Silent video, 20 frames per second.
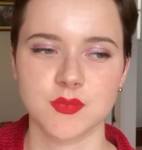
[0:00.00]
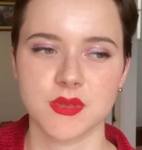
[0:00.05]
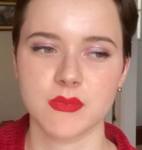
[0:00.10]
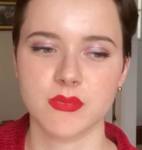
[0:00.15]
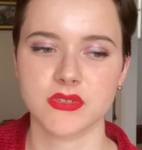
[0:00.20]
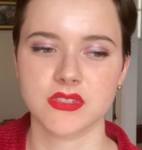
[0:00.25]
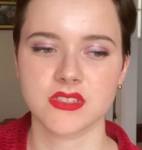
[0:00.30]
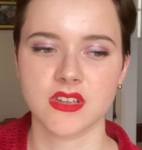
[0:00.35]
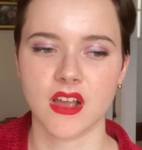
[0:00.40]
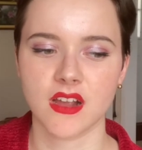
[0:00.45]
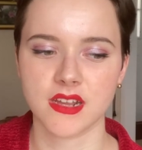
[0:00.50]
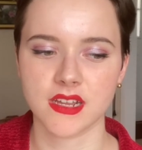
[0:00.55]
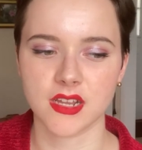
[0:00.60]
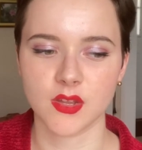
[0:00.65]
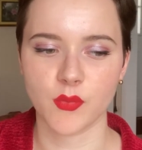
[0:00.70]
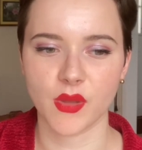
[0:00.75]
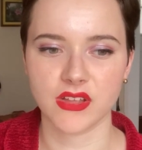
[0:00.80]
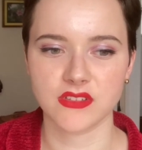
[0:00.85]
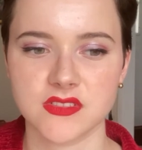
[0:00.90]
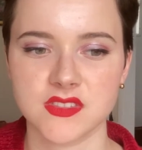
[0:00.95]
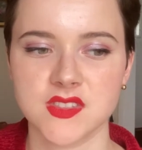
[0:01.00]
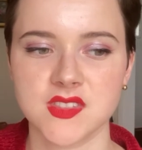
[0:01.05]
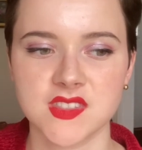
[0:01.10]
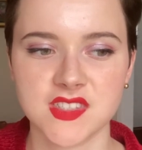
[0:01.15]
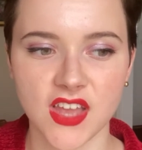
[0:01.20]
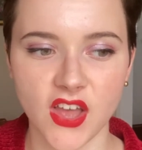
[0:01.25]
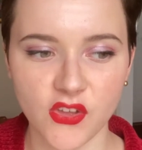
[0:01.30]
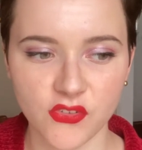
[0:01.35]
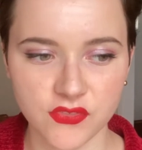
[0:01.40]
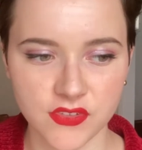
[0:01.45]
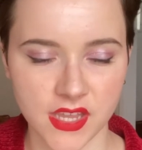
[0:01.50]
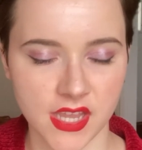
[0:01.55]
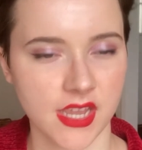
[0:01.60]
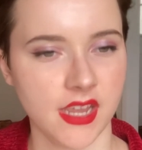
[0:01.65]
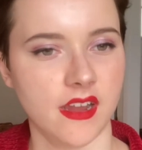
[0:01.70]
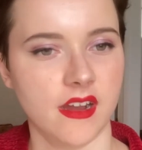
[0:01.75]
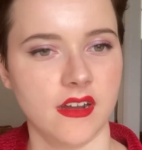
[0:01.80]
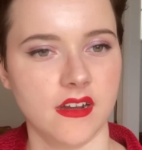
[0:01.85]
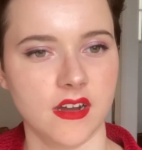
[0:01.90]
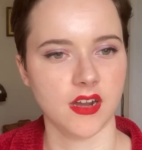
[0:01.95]
People talking about
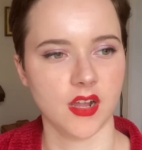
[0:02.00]
self-care,